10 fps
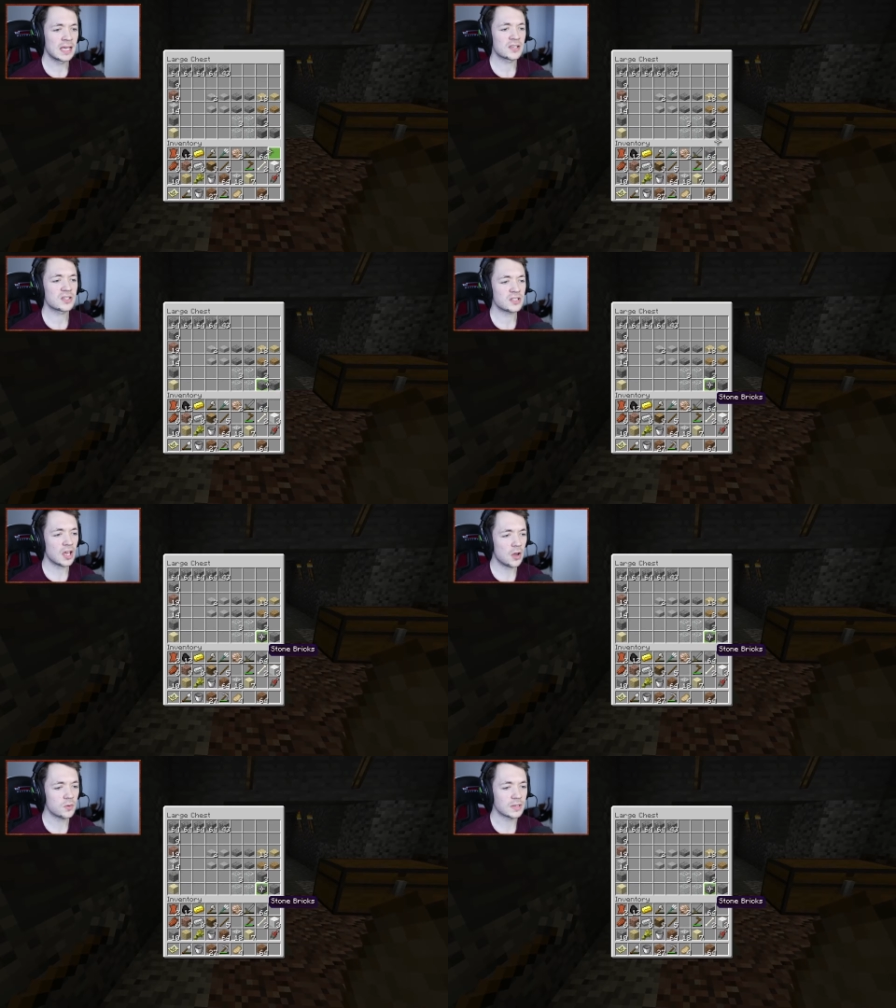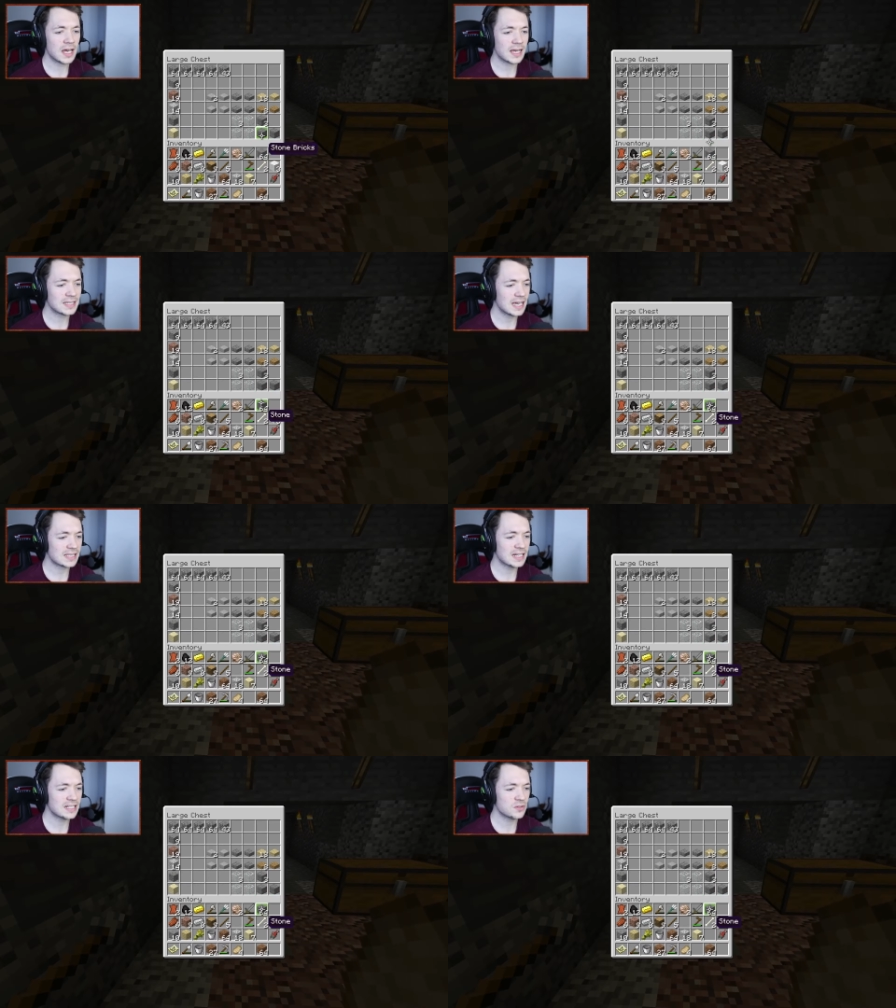Stone. Ah,
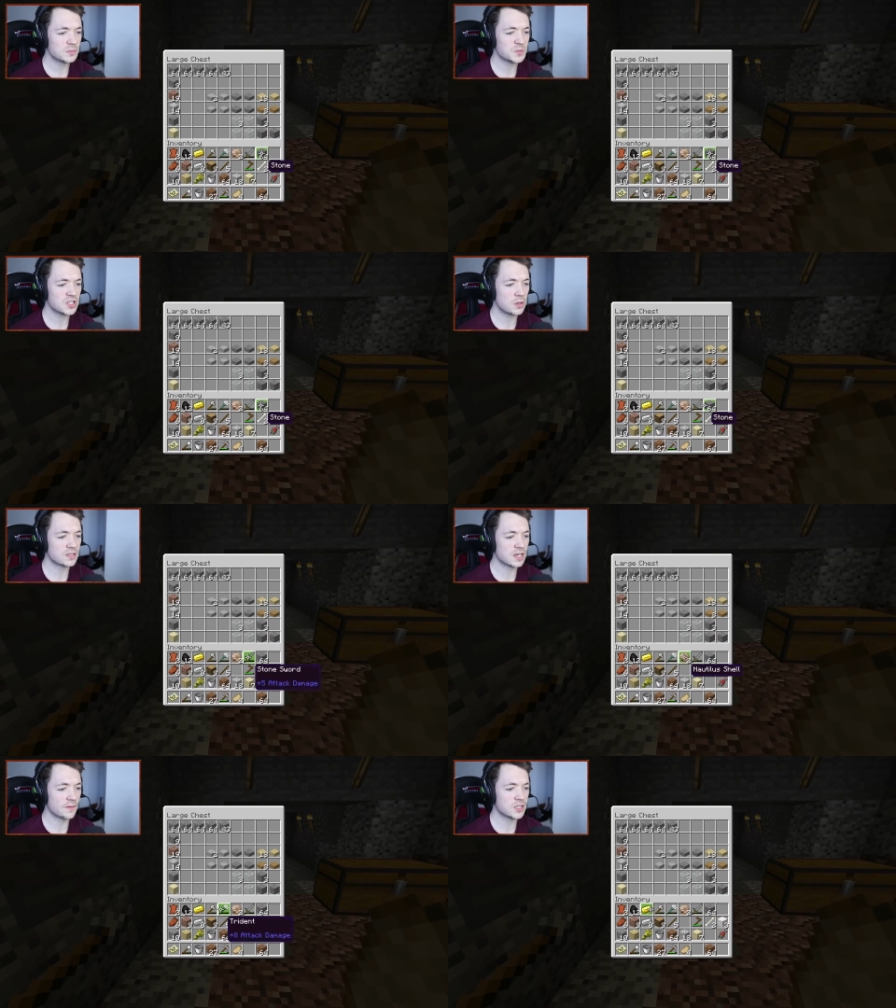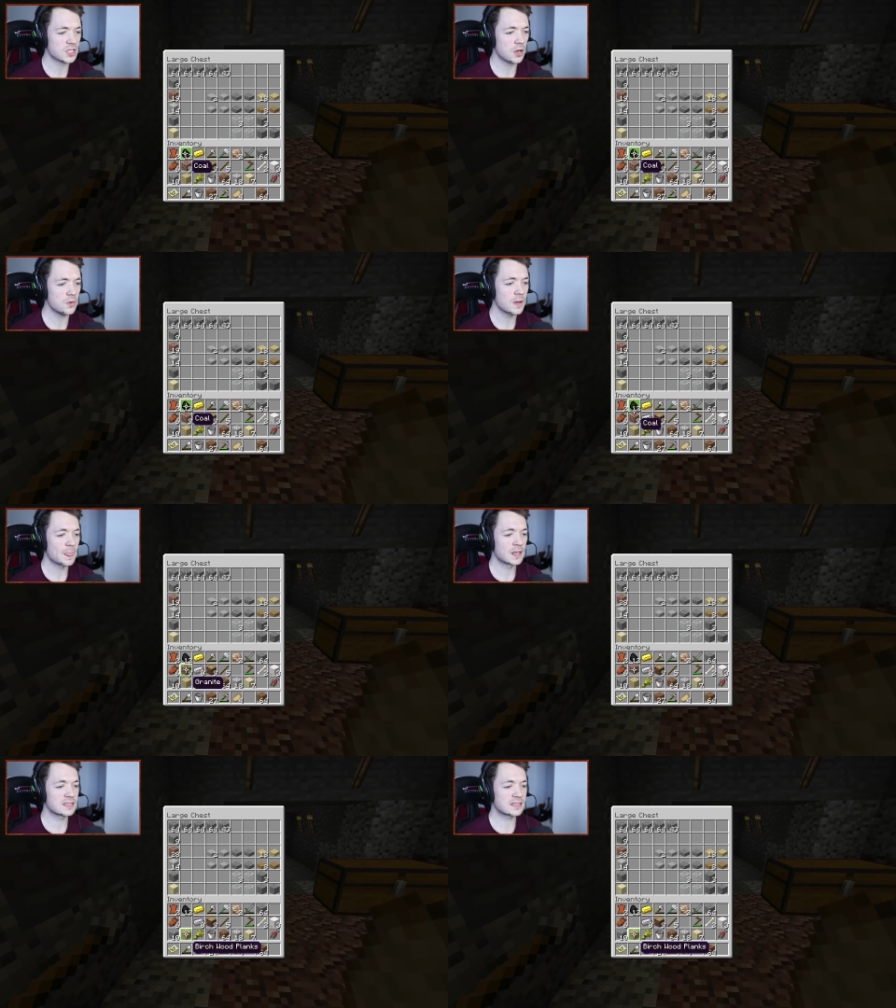yes, I need to do some stone stuff. So,
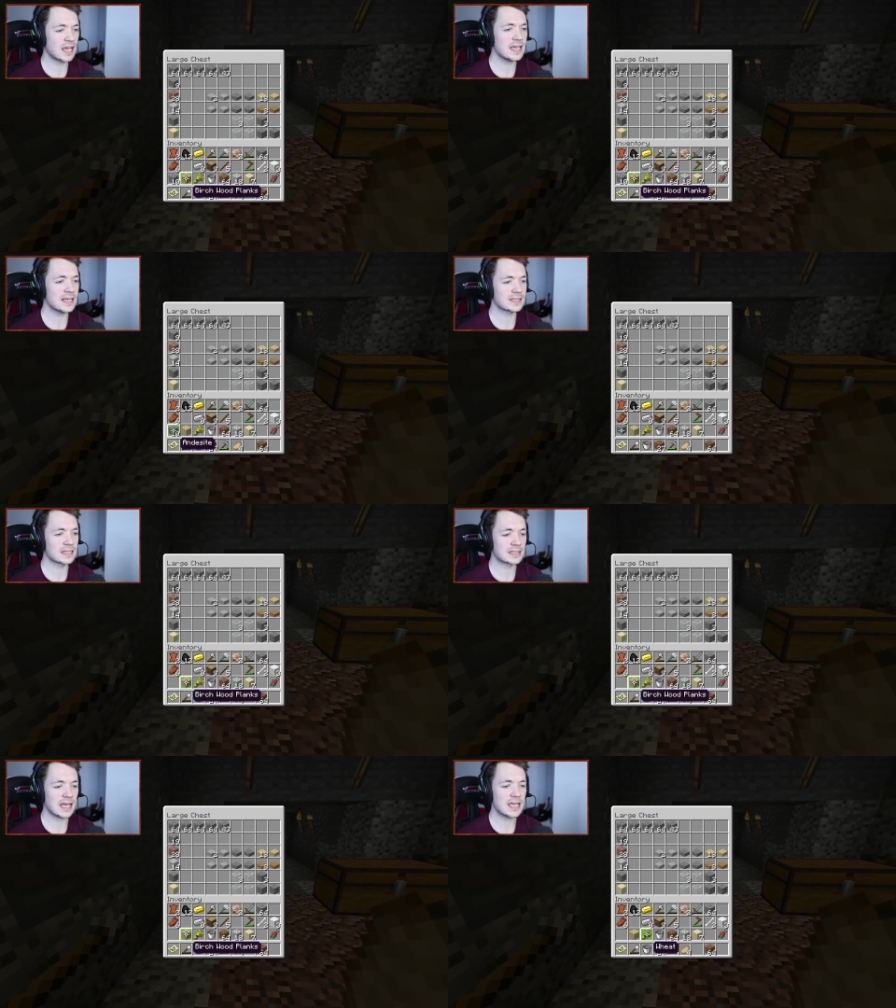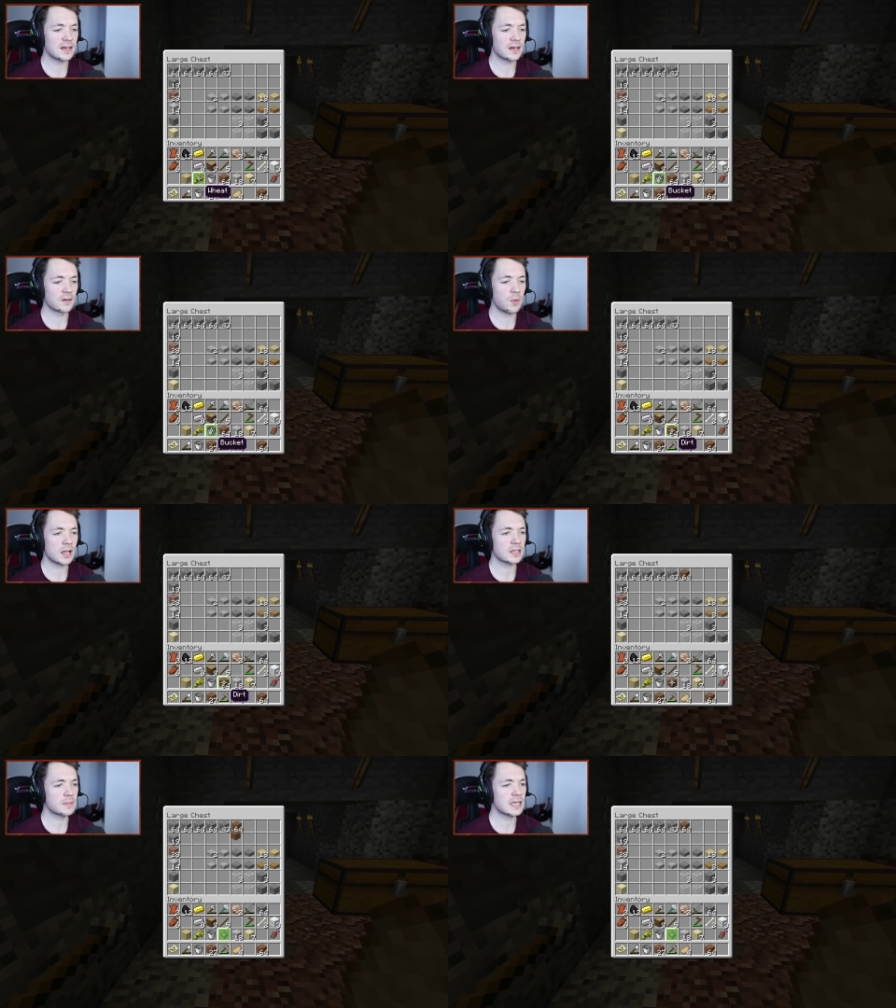today is the day of
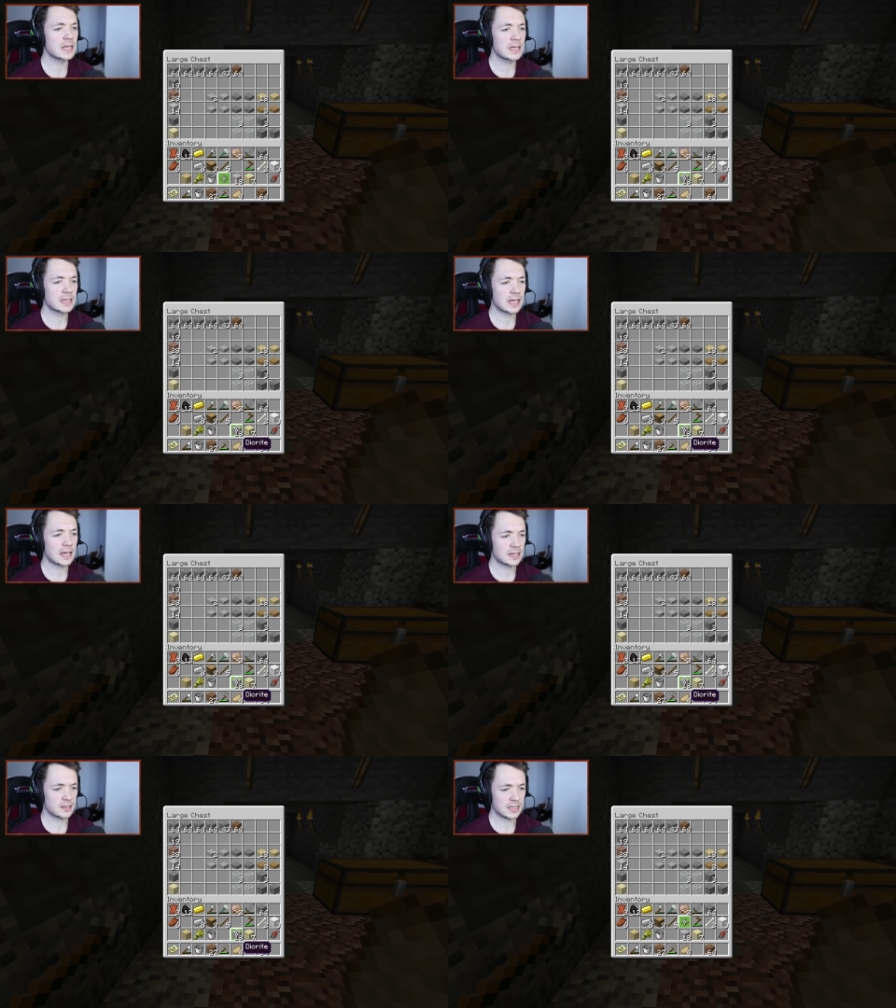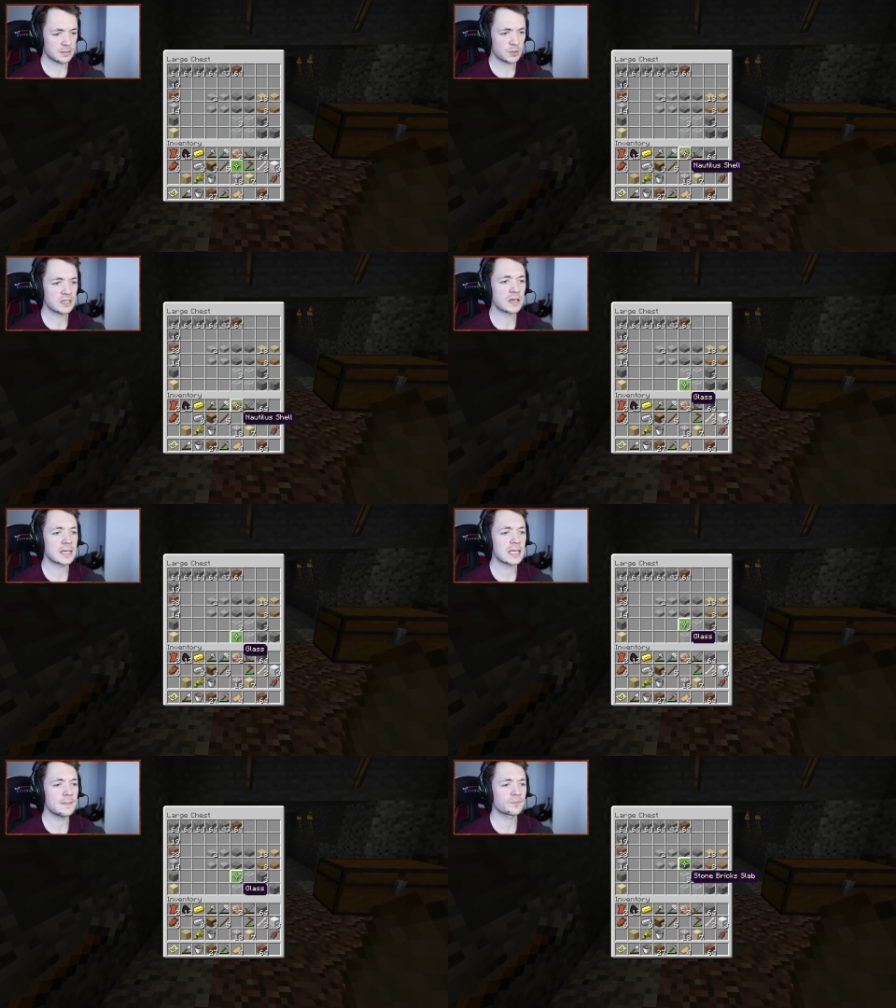welcoming. I don't need to put dirt
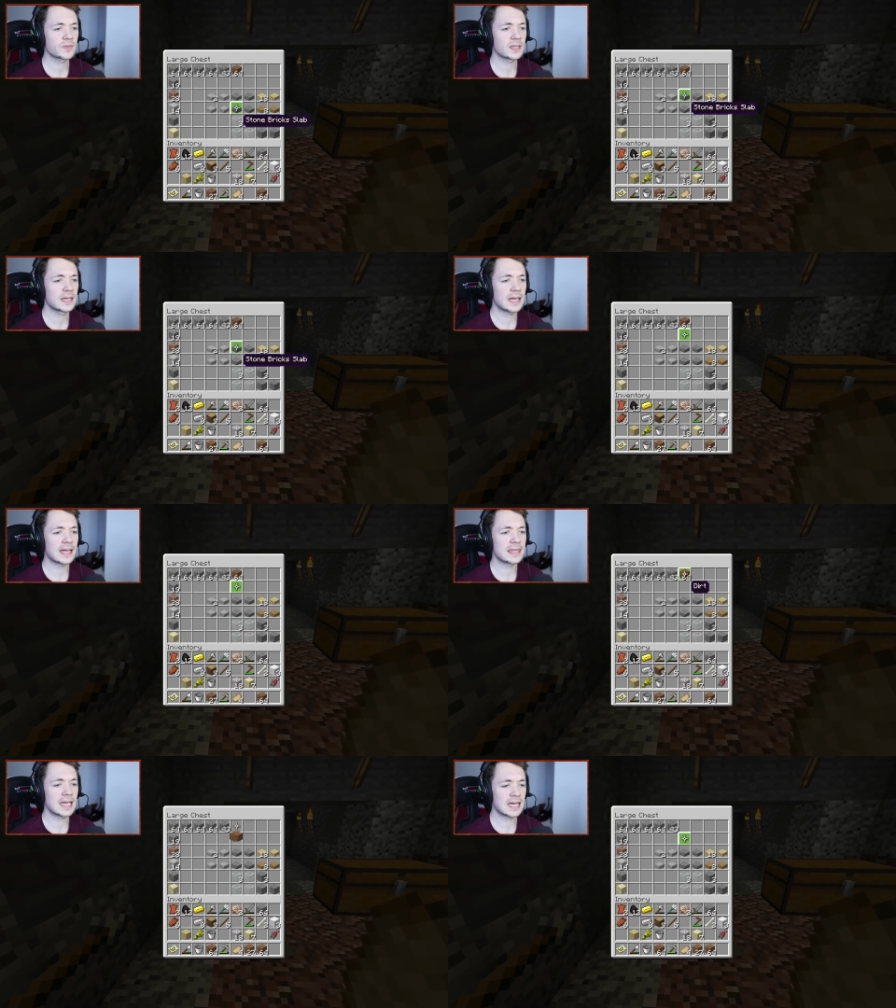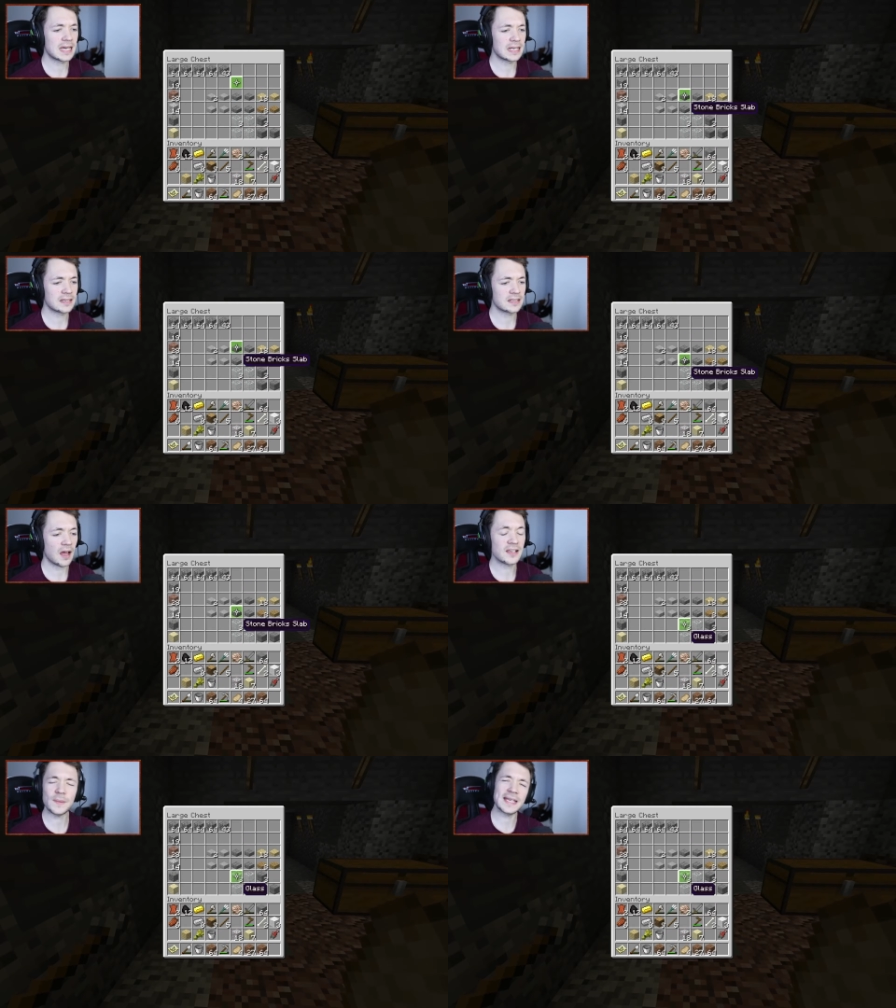in there. And then, so
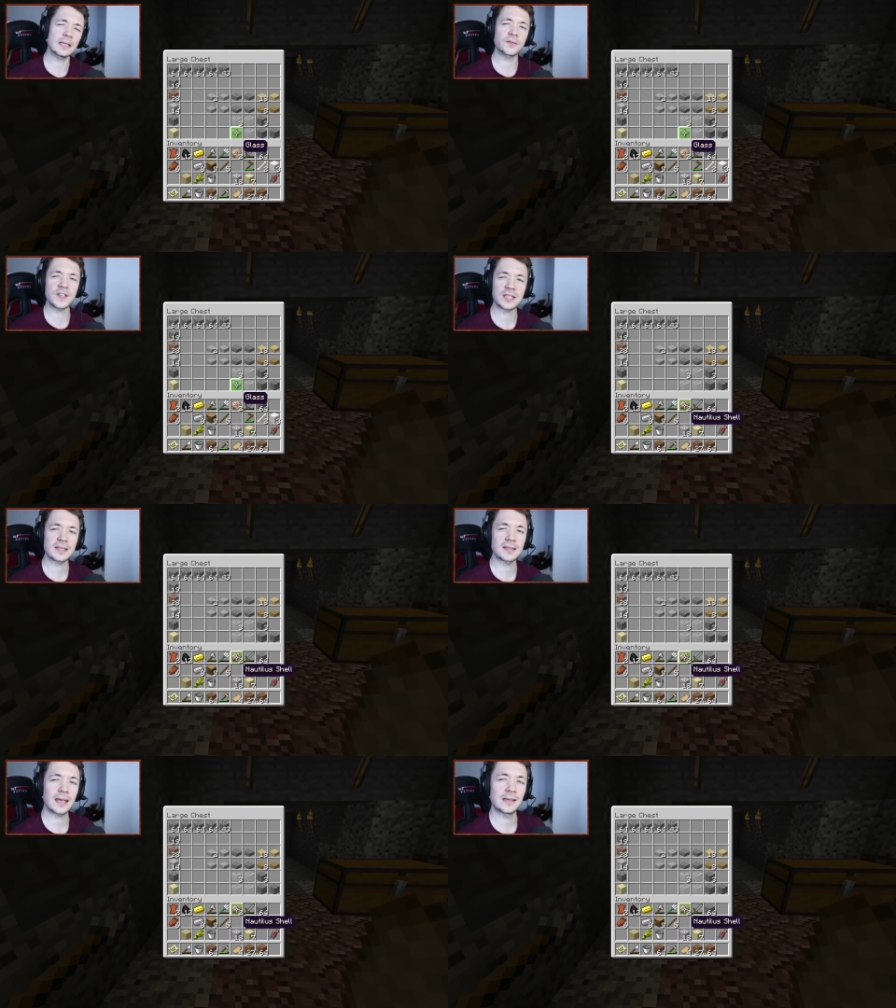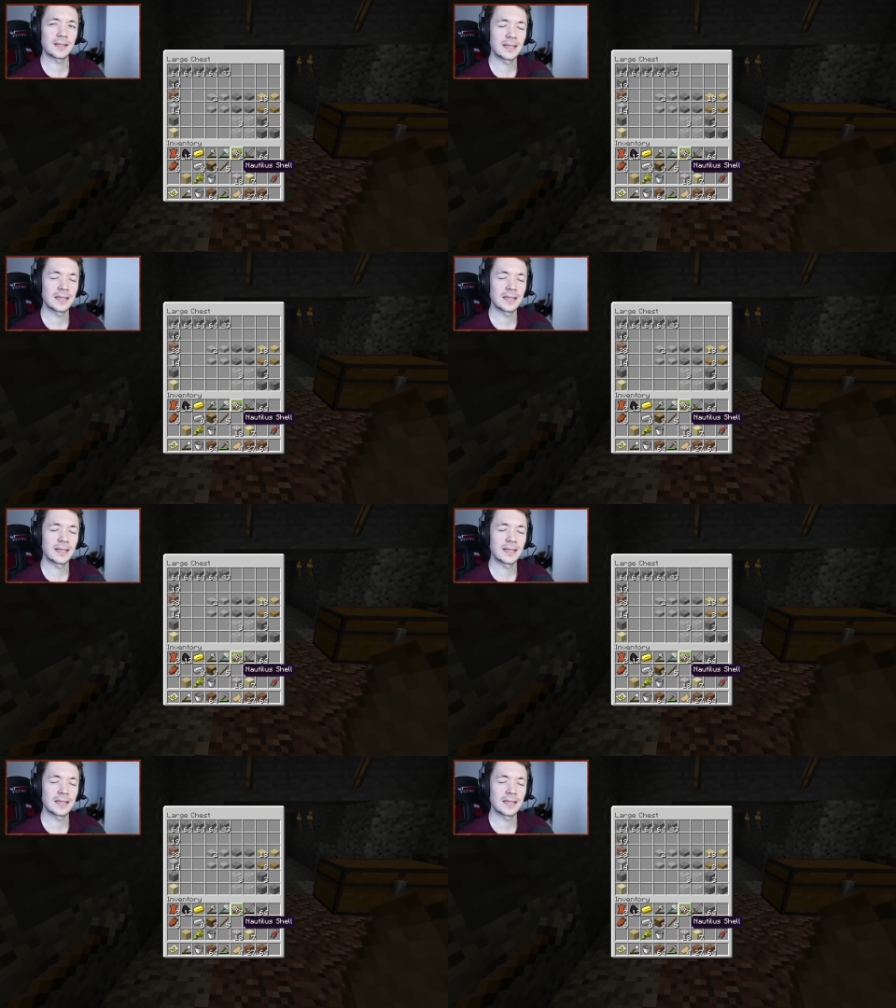I killed a fish yesterday.